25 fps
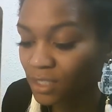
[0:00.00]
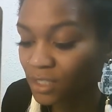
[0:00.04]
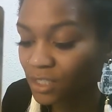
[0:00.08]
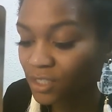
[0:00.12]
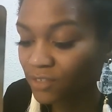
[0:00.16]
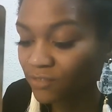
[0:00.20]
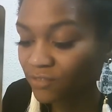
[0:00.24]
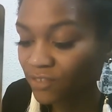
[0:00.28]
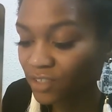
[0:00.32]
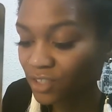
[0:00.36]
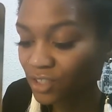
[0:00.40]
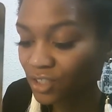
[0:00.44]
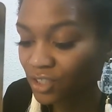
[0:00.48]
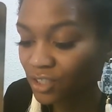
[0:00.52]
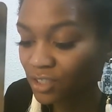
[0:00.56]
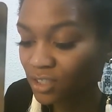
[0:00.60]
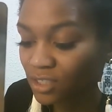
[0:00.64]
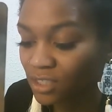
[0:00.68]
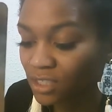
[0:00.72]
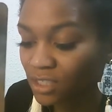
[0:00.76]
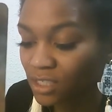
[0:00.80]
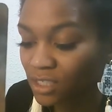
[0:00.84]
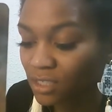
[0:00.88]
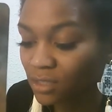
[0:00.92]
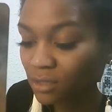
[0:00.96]
to venture
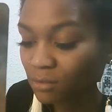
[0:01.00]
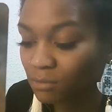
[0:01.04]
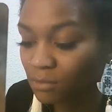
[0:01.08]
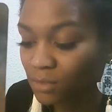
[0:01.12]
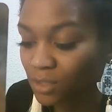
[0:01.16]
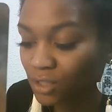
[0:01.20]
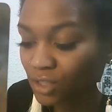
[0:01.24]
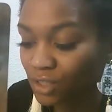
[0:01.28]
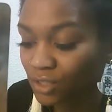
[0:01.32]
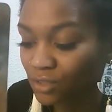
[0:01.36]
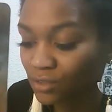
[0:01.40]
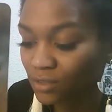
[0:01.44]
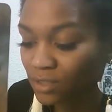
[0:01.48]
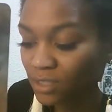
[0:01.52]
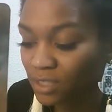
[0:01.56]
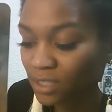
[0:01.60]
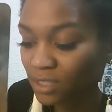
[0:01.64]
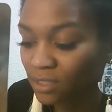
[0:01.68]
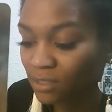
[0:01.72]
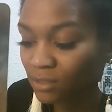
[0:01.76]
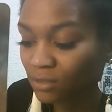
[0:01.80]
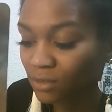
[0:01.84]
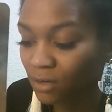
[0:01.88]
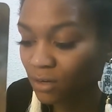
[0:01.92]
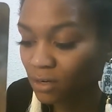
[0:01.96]
into the mystery
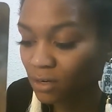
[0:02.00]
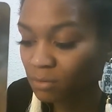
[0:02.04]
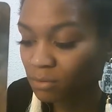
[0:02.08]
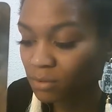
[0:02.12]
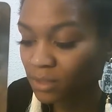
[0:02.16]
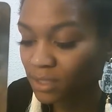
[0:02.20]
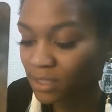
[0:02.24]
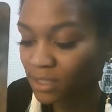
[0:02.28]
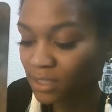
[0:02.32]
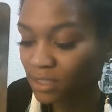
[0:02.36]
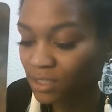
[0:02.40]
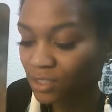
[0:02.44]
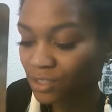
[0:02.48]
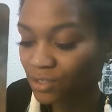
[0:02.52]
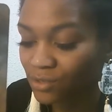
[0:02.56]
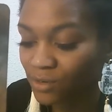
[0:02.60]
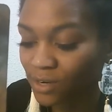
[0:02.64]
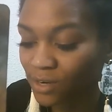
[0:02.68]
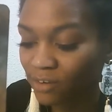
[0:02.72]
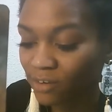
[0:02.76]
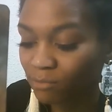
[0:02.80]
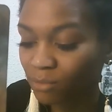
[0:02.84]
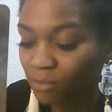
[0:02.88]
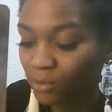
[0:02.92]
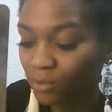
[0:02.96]
and the dark places you
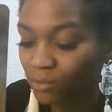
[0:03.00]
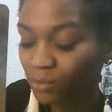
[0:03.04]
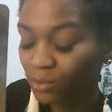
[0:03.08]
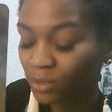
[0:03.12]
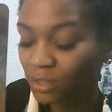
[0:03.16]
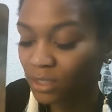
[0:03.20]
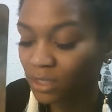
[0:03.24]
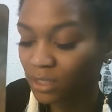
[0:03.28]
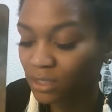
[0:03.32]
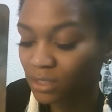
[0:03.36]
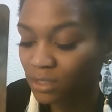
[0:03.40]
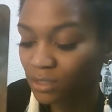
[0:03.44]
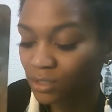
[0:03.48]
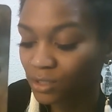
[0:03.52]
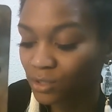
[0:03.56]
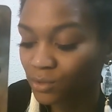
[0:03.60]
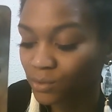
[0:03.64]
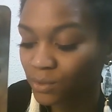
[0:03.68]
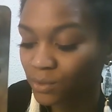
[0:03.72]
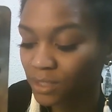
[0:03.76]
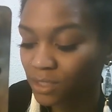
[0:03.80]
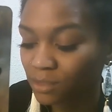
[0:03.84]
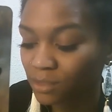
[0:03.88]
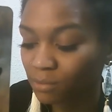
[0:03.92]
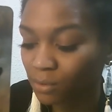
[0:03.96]
have been reluctant to
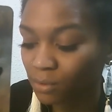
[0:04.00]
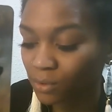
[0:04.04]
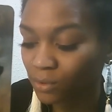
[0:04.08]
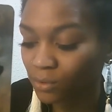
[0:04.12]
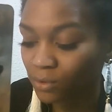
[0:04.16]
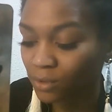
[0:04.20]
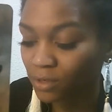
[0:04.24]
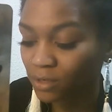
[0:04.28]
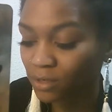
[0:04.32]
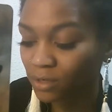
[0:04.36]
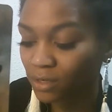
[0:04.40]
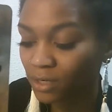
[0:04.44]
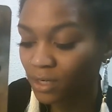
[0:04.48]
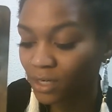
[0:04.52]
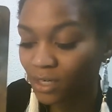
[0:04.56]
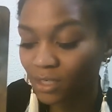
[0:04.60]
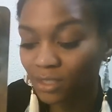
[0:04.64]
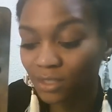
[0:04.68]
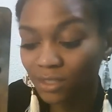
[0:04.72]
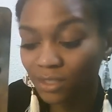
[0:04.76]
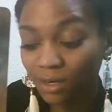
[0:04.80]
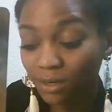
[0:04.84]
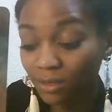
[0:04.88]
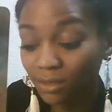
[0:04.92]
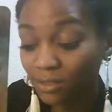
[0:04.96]
explore.
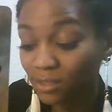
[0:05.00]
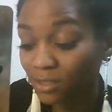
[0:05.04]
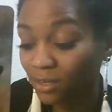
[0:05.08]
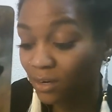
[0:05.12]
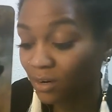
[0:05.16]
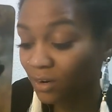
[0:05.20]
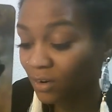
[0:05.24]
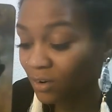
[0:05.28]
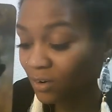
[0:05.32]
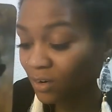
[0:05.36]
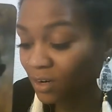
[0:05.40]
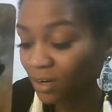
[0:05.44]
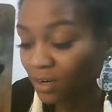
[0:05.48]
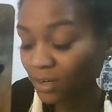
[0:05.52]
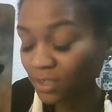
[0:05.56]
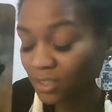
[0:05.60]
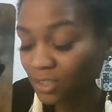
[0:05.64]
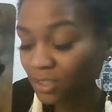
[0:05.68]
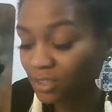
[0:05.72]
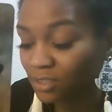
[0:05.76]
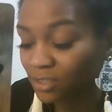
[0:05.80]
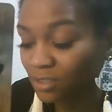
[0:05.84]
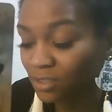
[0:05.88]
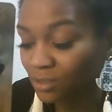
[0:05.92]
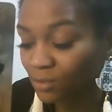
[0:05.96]
Toss all
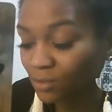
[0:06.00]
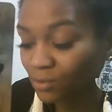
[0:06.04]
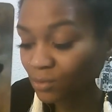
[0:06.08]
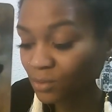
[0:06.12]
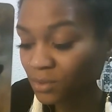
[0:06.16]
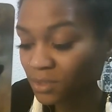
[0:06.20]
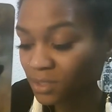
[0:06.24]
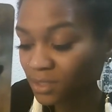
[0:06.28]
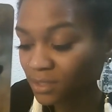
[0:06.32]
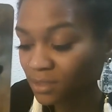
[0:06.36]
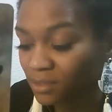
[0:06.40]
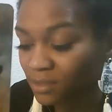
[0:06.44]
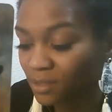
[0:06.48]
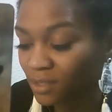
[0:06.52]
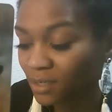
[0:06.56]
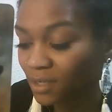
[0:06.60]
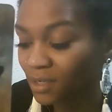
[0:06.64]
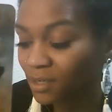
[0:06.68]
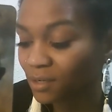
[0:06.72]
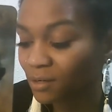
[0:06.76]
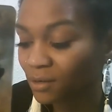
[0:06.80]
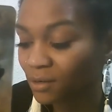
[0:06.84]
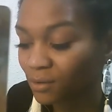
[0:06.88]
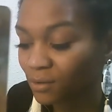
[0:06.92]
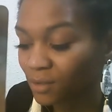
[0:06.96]
caution to the wind.
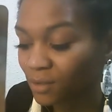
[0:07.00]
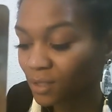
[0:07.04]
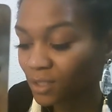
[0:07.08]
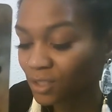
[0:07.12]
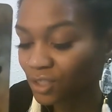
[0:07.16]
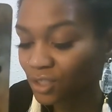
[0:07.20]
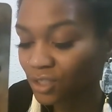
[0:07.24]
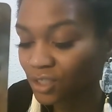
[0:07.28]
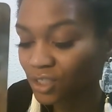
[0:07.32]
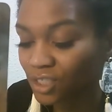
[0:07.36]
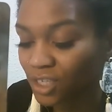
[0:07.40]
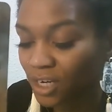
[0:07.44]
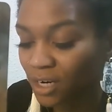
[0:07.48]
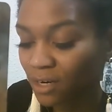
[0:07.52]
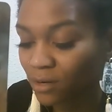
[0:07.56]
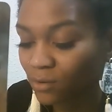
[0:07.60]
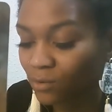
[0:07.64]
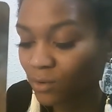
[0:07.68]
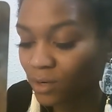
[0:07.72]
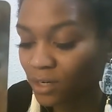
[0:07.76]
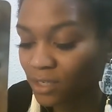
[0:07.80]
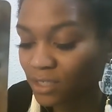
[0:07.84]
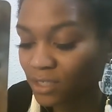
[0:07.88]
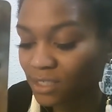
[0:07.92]
Know that your jaguar